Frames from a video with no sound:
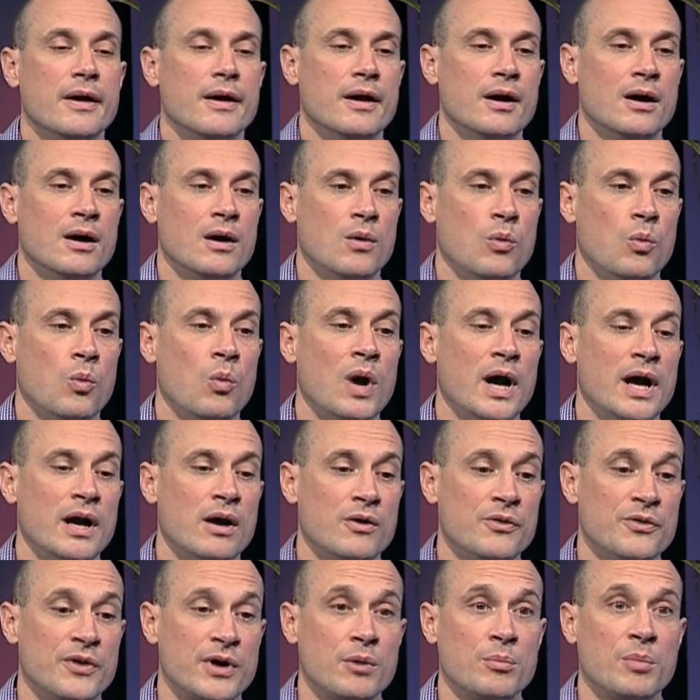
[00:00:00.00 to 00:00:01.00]
uh,
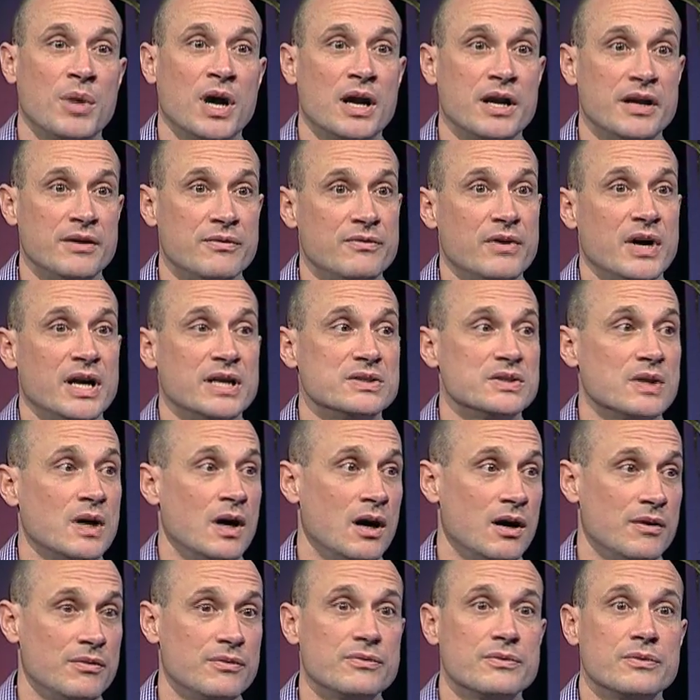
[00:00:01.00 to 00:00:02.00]
while their body fights
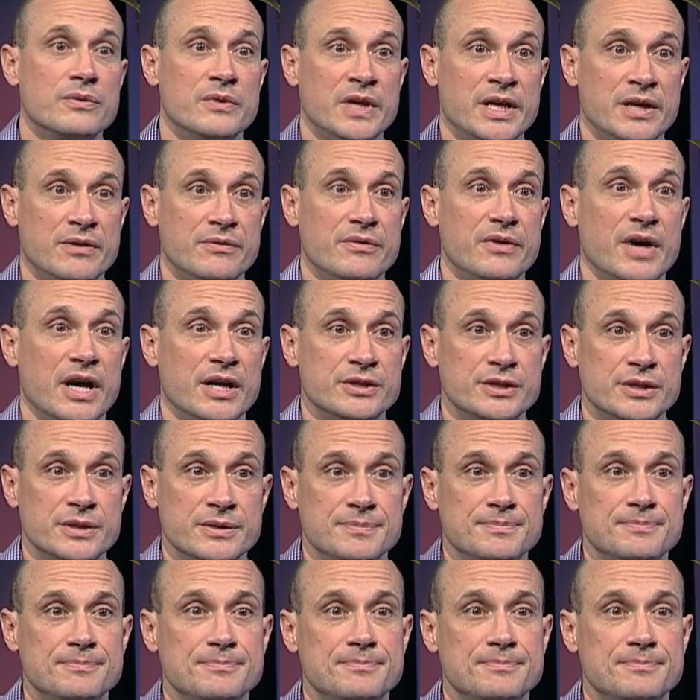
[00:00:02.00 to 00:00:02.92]
off the infection.